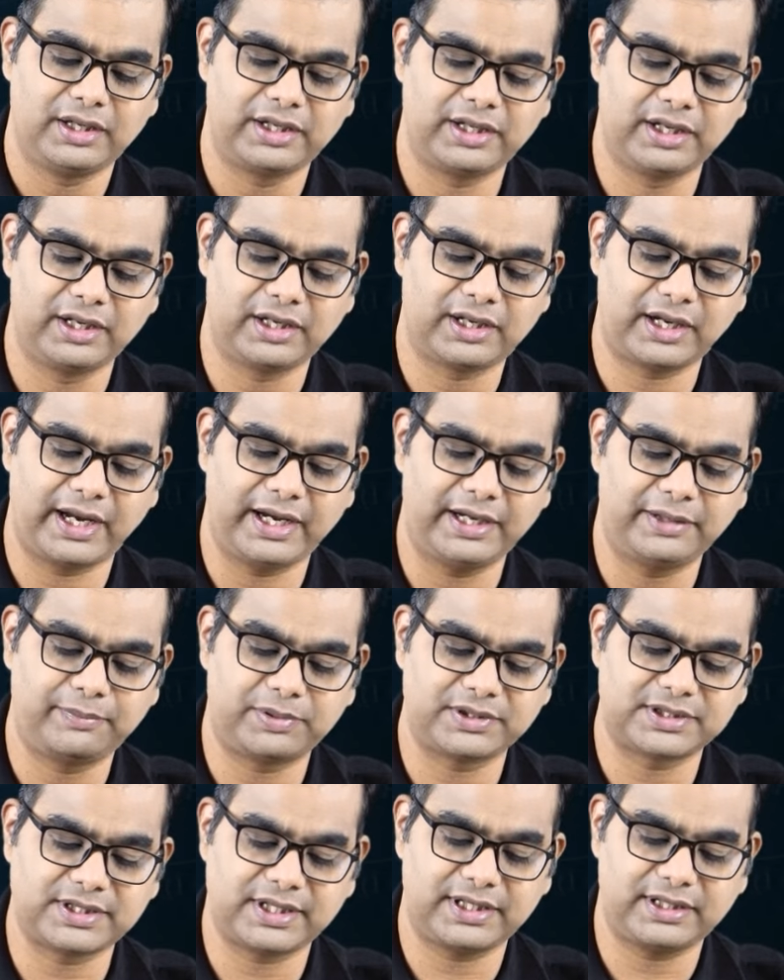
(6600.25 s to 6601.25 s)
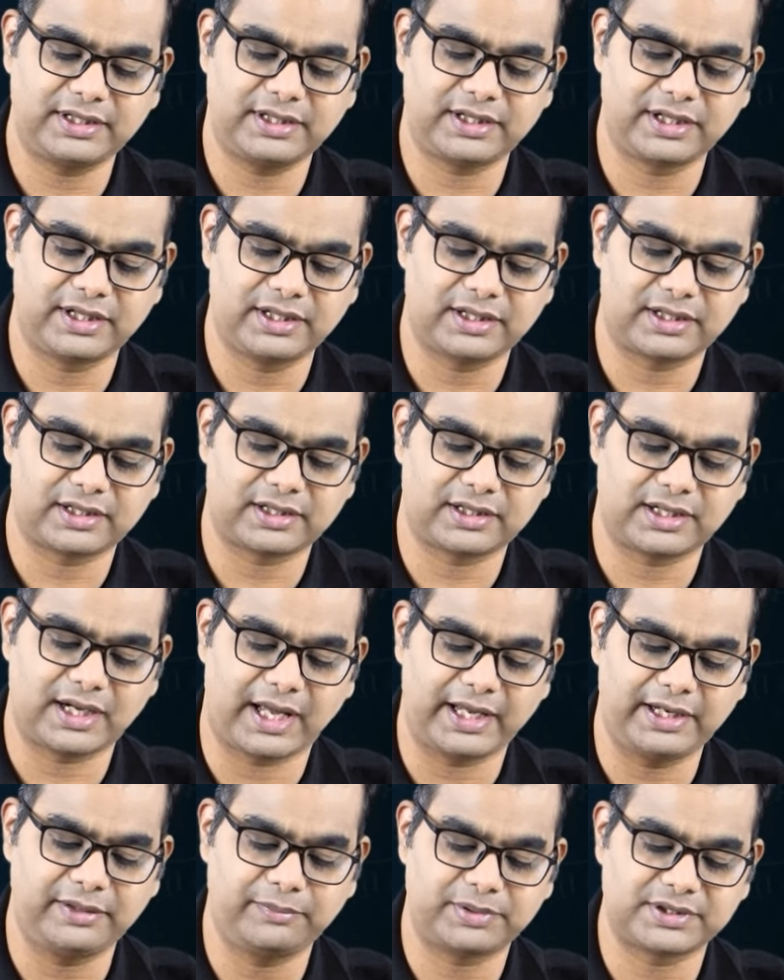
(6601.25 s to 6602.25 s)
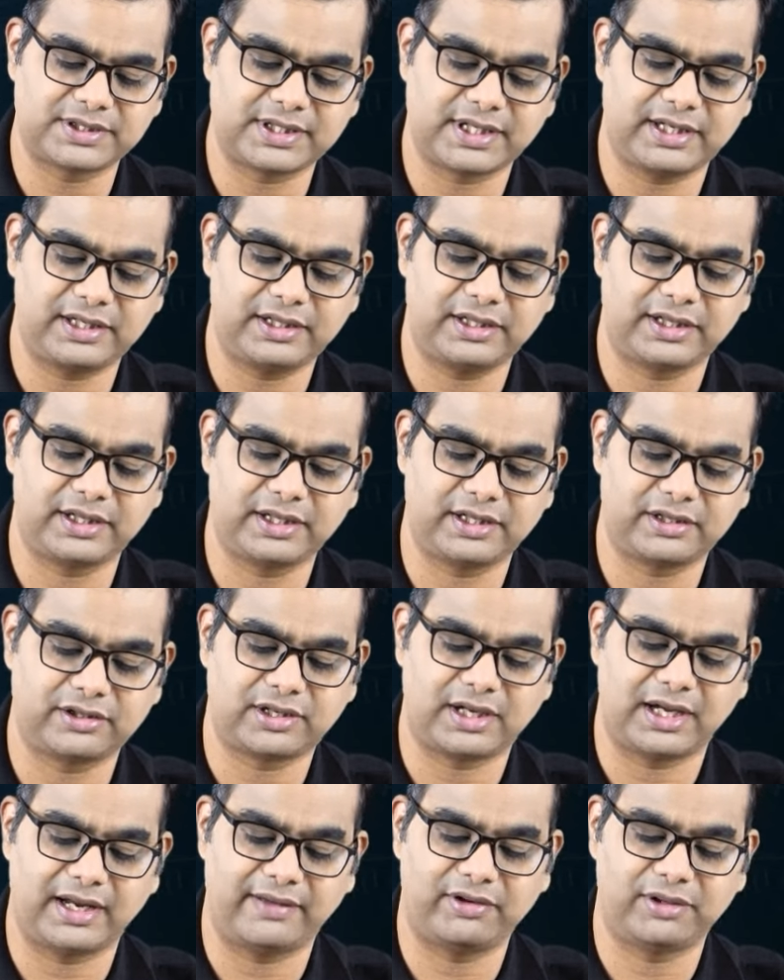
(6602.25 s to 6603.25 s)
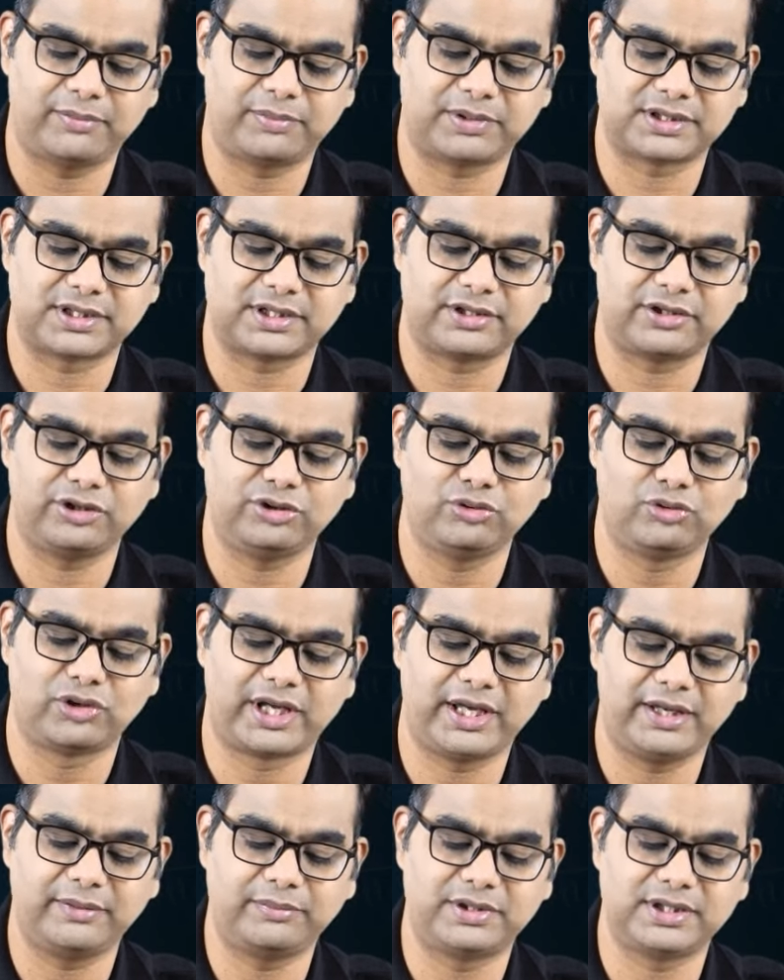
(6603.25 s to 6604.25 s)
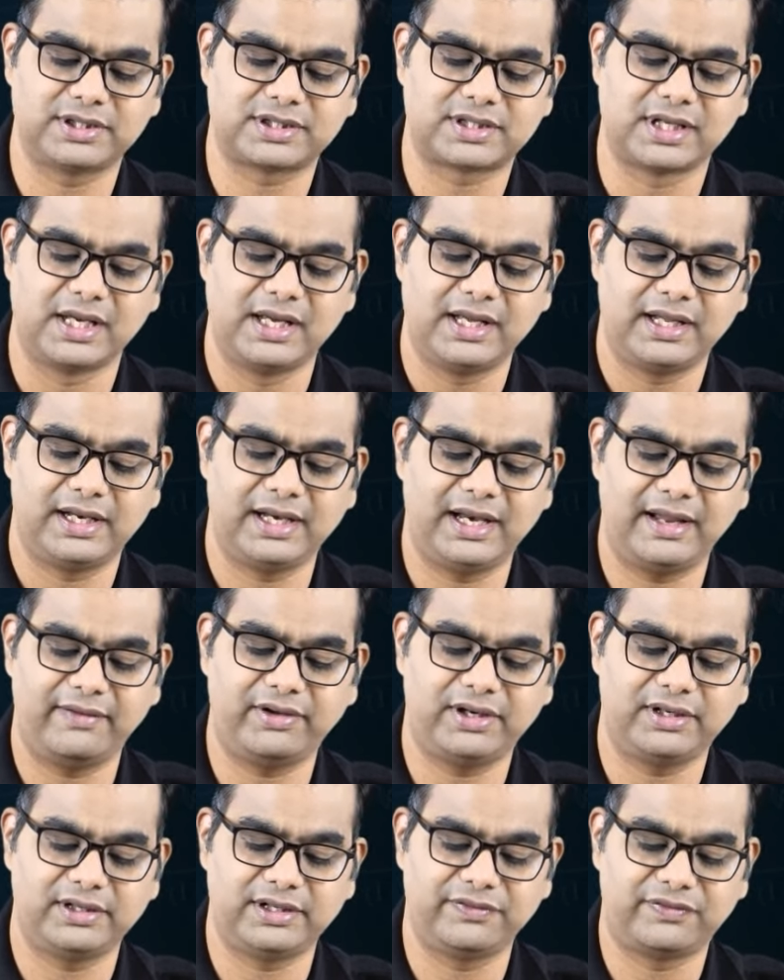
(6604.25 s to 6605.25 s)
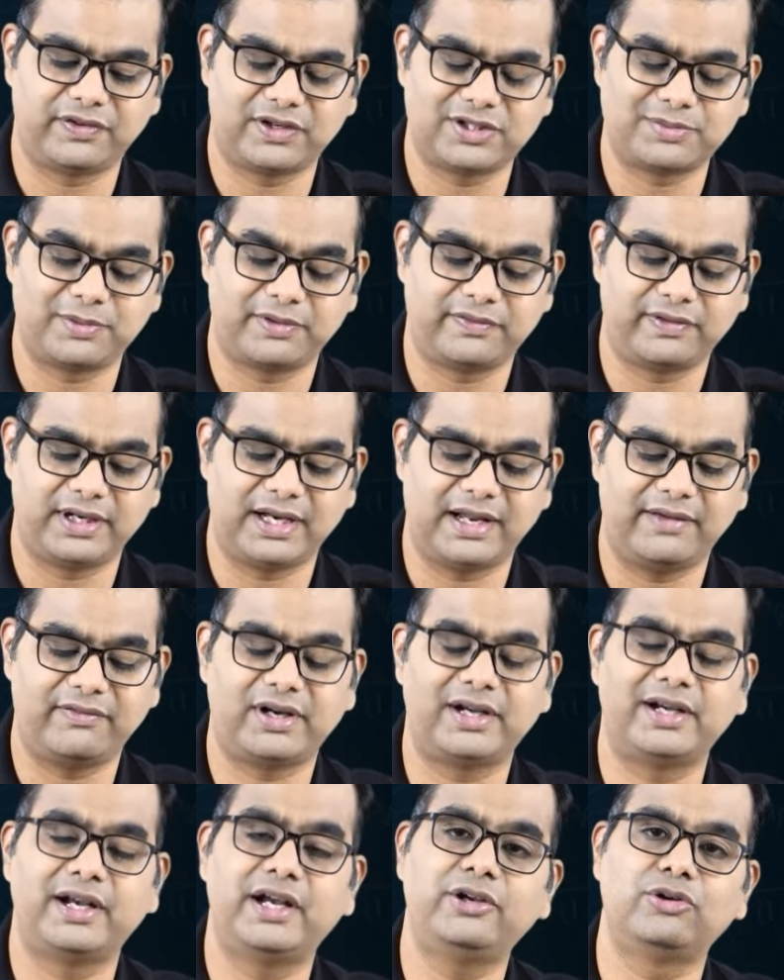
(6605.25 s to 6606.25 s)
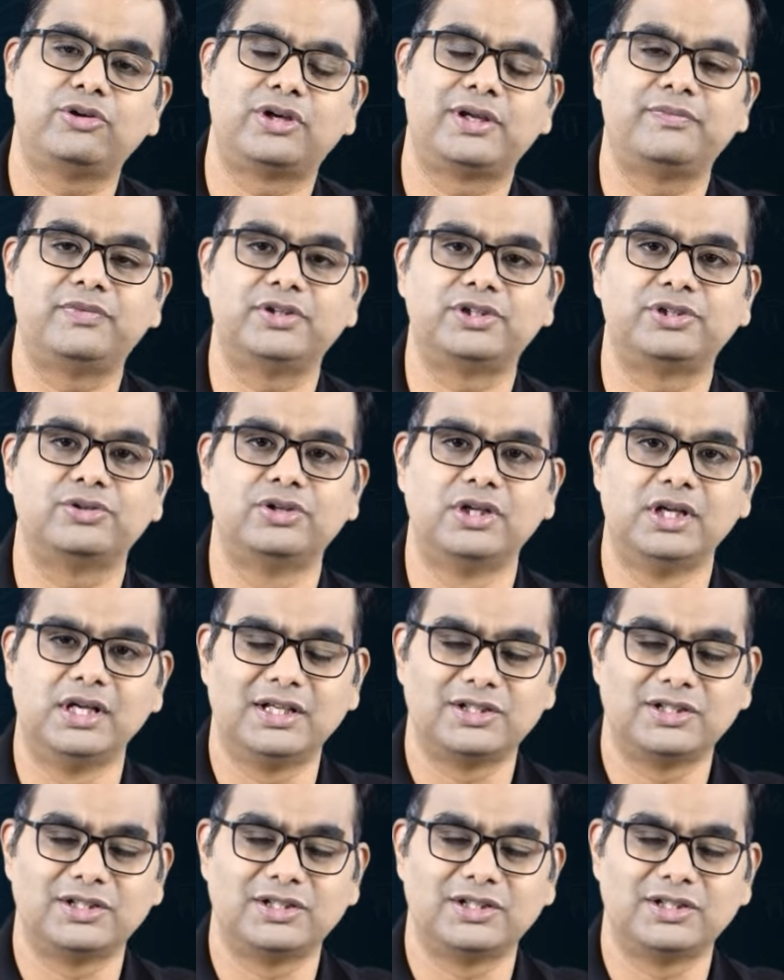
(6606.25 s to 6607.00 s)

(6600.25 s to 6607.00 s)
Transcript: here 8%, here 9%, here 11%. You keep this 11, difference between 11 and 8, you keep with you.